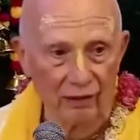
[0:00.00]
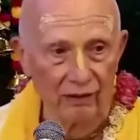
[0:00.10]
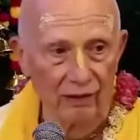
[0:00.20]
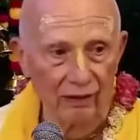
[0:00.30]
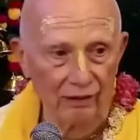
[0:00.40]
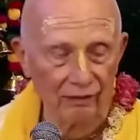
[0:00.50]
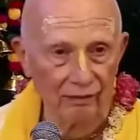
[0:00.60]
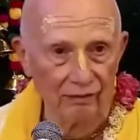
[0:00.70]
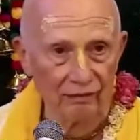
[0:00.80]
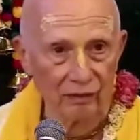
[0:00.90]
I heard it
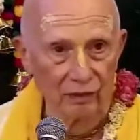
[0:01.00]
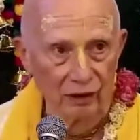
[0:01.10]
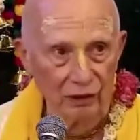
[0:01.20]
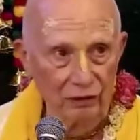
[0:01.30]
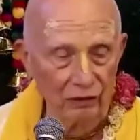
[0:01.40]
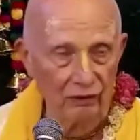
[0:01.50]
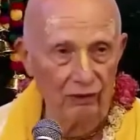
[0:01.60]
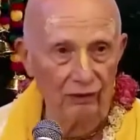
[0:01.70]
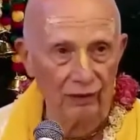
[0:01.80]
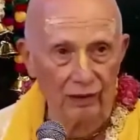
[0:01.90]
at least two
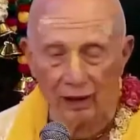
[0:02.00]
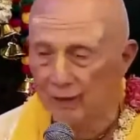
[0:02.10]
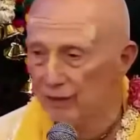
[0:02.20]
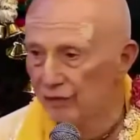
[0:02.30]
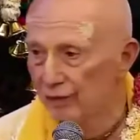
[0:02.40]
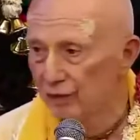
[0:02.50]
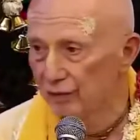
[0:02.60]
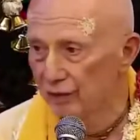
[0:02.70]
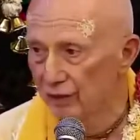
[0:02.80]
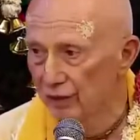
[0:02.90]
or three times from
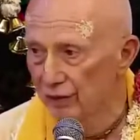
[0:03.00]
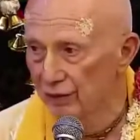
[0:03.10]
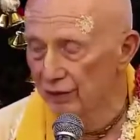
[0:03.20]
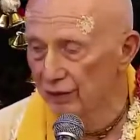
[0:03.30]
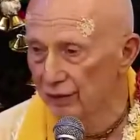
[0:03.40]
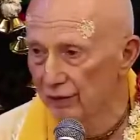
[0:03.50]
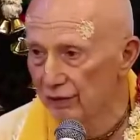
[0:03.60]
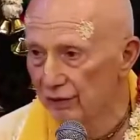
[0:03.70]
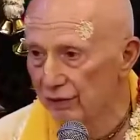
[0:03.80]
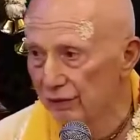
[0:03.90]
devotees in
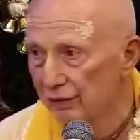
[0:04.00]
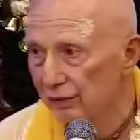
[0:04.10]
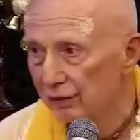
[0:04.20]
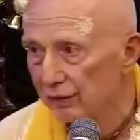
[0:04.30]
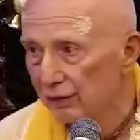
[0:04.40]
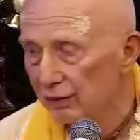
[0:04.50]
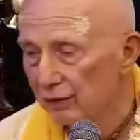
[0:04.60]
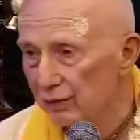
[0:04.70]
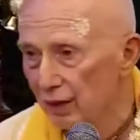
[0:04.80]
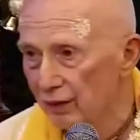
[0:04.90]
classes.
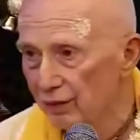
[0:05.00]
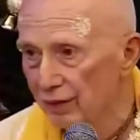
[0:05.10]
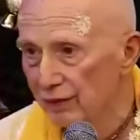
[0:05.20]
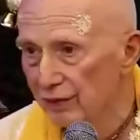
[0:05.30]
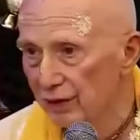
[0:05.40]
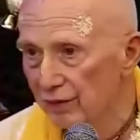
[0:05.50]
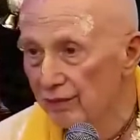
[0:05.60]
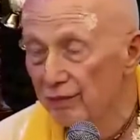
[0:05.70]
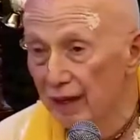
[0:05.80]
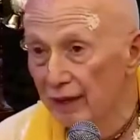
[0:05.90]
Prabhupada said,
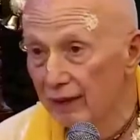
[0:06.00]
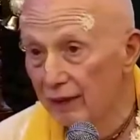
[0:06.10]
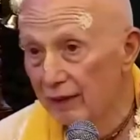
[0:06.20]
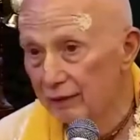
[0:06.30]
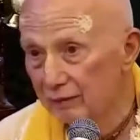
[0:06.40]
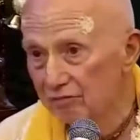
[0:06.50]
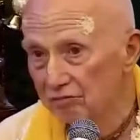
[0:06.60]
many,